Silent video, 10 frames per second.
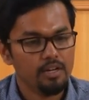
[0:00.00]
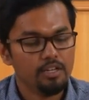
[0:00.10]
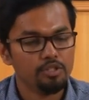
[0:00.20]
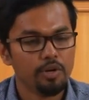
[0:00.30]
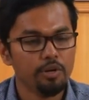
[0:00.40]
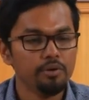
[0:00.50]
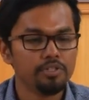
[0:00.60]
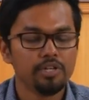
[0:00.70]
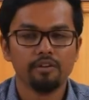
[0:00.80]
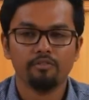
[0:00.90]
So
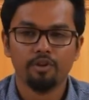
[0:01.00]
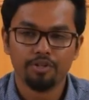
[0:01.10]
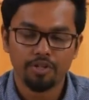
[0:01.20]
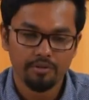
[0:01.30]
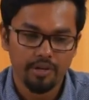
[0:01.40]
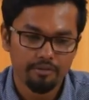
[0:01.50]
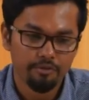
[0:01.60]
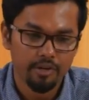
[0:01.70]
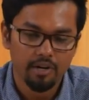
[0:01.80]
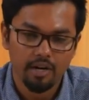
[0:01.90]
heuristic evaluation, uh, if
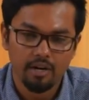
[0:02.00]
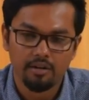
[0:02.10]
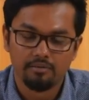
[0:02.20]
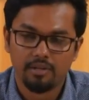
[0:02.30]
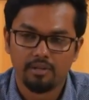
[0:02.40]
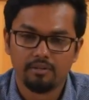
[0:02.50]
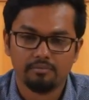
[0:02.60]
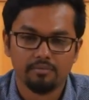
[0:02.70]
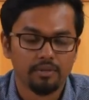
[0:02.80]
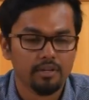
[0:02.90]
we uh,
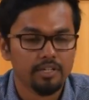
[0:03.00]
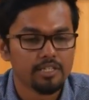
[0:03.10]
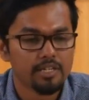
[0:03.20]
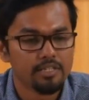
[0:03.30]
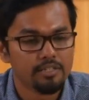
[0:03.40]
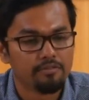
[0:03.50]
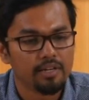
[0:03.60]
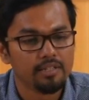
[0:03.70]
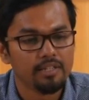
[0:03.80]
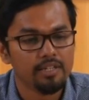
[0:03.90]
um, discuss it
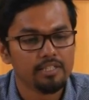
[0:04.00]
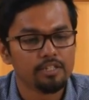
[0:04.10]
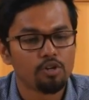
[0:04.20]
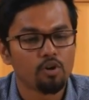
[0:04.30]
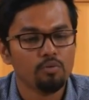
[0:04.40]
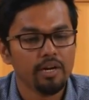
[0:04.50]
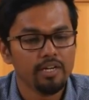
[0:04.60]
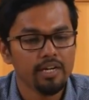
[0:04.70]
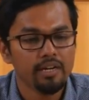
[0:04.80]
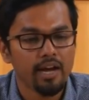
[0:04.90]
further, it is a
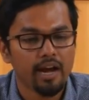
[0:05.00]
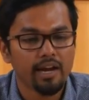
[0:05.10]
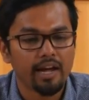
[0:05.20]
documenting and